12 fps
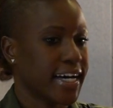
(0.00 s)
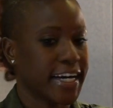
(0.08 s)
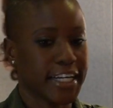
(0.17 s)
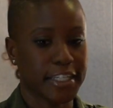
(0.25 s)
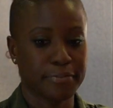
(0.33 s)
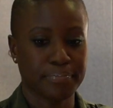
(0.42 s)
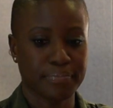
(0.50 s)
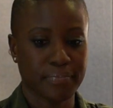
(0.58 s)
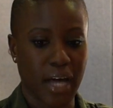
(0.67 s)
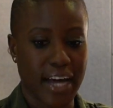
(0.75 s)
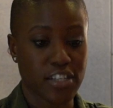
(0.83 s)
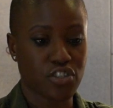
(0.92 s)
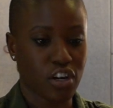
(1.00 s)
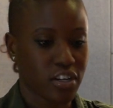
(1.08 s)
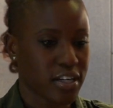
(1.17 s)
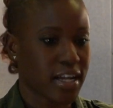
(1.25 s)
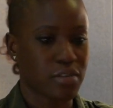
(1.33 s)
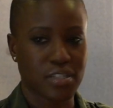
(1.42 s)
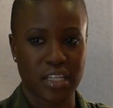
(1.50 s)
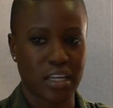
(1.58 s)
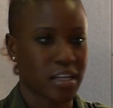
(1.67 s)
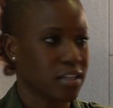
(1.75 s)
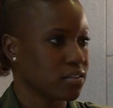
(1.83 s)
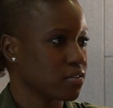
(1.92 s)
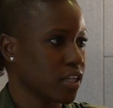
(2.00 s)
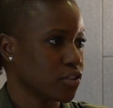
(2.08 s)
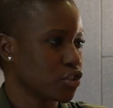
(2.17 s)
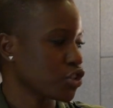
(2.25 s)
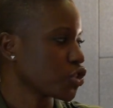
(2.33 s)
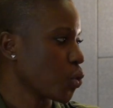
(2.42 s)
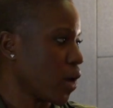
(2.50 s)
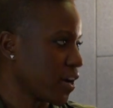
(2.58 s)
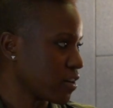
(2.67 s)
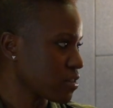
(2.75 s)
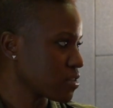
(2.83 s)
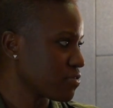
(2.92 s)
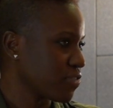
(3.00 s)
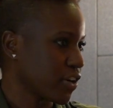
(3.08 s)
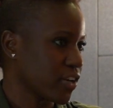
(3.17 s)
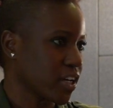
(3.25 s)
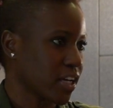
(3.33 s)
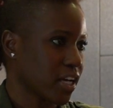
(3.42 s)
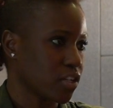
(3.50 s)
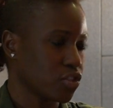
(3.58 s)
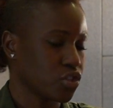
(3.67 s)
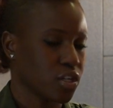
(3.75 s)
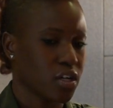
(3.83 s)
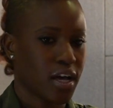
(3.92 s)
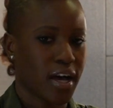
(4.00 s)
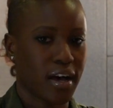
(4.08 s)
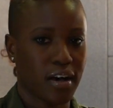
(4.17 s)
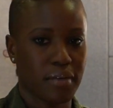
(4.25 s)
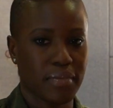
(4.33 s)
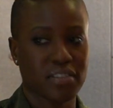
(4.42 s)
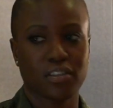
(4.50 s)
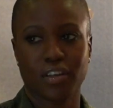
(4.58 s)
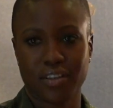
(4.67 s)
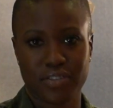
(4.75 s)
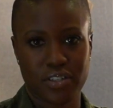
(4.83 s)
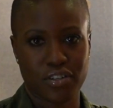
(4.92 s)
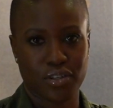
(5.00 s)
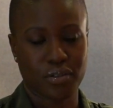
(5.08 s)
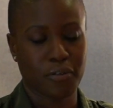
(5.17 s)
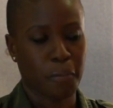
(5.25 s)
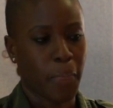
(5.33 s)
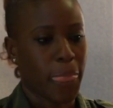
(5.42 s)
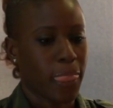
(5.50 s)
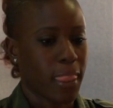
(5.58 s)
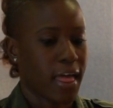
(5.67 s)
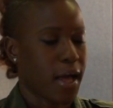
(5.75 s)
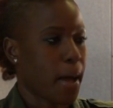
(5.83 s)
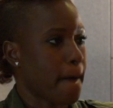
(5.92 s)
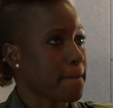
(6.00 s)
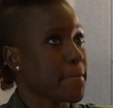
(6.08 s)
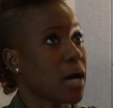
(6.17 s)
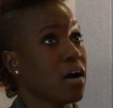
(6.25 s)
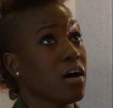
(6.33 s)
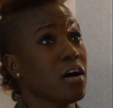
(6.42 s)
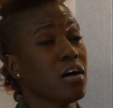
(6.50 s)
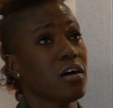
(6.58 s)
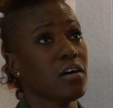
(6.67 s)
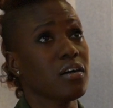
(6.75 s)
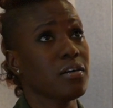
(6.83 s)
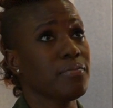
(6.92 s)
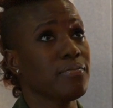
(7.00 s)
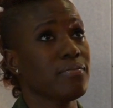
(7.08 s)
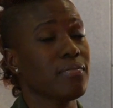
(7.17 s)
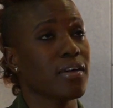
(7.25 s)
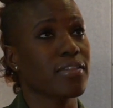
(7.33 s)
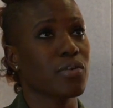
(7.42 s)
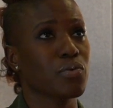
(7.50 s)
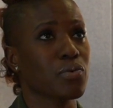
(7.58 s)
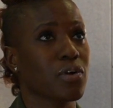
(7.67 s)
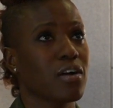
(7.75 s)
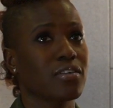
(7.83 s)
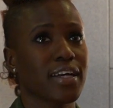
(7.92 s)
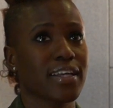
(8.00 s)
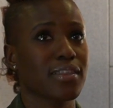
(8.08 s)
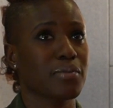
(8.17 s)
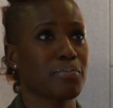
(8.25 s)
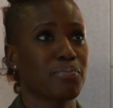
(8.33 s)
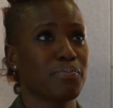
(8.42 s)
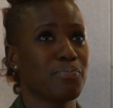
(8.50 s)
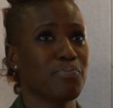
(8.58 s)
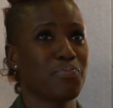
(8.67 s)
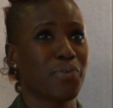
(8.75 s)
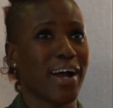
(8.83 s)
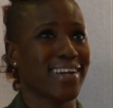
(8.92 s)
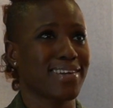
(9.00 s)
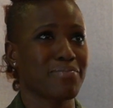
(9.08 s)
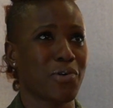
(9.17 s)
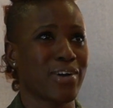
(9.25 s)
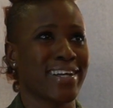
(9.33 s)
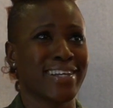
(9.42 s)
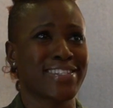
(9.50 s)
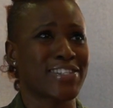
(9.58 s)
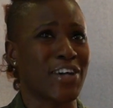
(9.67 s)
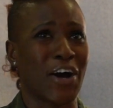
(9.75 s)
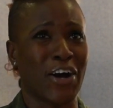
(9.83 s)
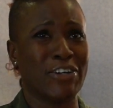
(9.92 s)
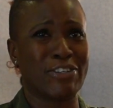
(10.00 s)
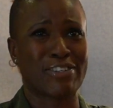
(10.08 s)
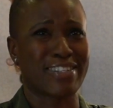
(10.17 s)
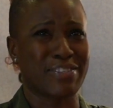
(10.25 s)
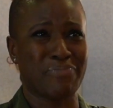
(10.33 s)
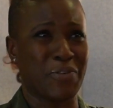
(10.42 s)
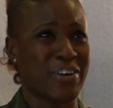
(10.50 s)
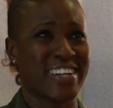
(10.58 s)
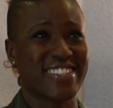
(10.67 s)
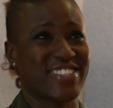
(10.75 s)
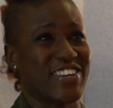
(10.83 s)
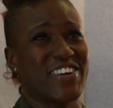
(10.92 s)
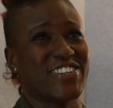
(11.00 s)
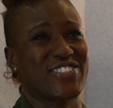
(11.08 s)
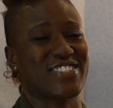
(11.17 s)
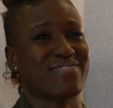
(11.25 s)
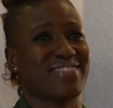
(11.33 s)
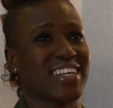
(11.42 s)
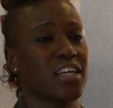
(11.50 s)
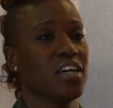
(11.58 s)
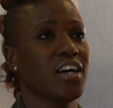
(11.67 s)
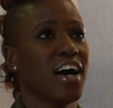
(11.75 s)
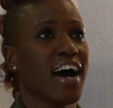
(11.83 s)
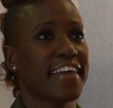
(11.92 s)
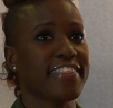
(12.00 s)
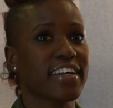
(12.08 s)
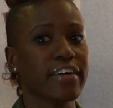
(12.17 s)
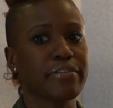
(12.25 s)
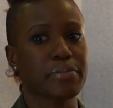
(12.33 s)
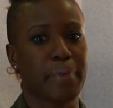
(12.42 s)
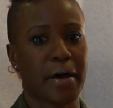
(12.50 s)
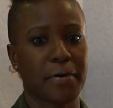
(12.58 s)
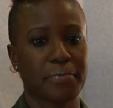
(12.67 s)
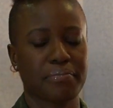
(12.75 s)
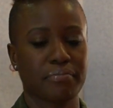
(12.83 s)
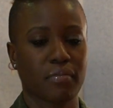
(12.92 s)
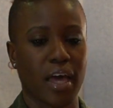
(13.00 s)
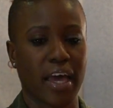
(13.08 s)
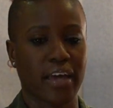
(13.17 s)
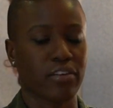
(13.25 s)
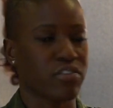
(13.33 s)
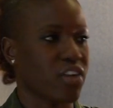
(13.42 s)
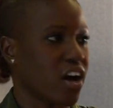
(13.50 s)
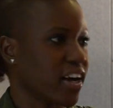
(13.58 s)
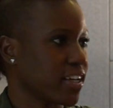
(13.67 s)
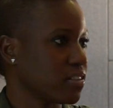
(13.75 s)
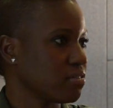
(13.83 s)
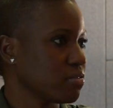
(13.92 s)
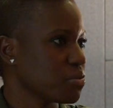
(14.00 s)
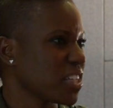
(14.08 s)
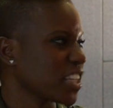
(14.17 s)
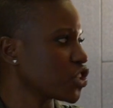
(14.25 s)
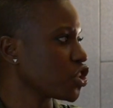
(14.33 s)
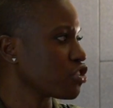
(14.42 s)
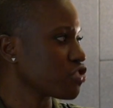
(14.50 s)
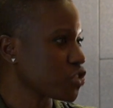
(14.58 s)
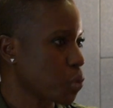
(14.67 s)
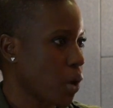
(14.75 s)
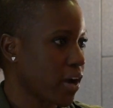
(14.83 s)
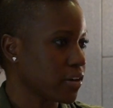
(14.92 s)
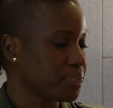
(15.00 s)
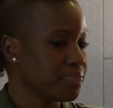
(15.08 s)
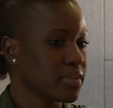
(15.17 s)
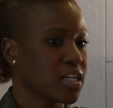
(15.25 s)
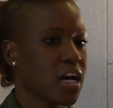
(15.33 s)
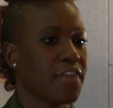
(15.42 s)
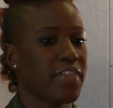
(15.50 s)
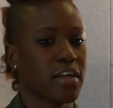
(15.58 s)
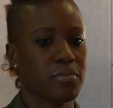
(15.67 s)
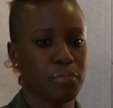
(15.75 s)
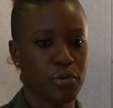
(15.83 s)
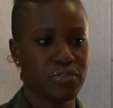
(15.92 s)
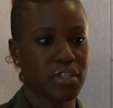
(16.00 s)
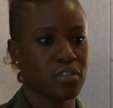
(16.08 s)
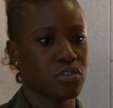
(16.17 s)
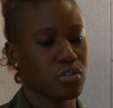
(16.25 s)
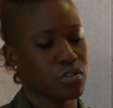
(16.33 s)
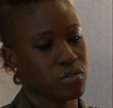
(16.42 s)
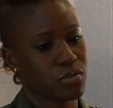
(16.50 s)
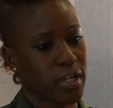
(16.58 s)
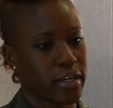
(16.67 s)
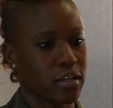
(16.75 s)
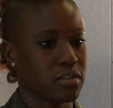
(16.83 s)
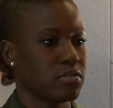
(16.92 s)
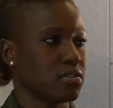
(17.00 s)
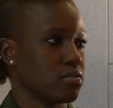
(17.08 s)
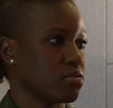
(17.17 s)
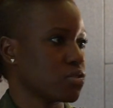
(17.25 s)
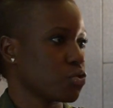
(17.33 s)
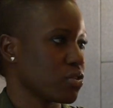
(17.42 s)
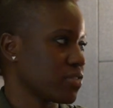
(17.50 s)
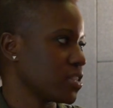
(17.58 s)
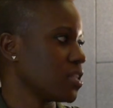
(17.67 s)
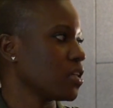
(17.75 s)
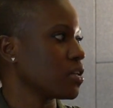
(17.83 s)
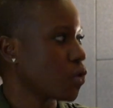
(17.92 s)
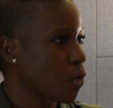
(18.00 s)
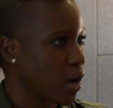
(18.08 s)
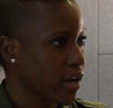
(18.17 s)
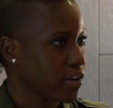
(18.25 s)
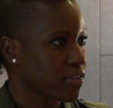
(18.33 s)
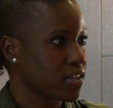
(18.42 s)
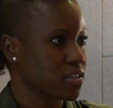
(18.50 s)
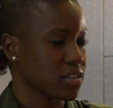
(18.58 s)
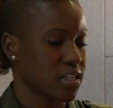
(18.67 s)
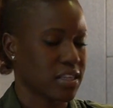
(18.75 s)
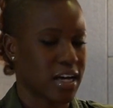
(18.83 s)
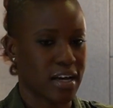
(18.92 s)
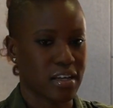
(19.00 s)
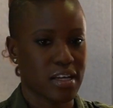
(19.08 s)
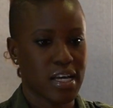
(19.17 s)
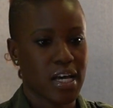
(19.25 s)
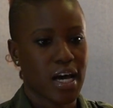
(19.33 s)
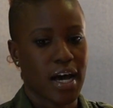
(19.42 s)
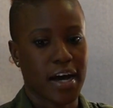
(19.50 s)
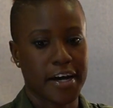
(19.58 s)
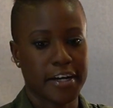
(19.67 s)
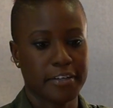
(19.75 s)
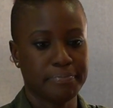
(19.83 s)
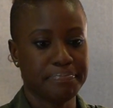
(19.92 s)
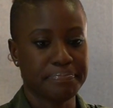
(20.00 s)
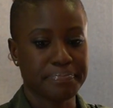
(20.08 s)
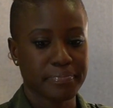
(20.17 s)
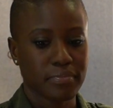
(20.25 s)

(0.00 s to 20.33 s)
um, i started out singing in, in church choirs very young age um, as a lot of us do how young um, I think we were called like the Bright and Morning Stars, the Morning Stars or something. I think I was about eight or nine. It was like a children's choir, and then moved into like a sort of a teen choir and things like that. Um,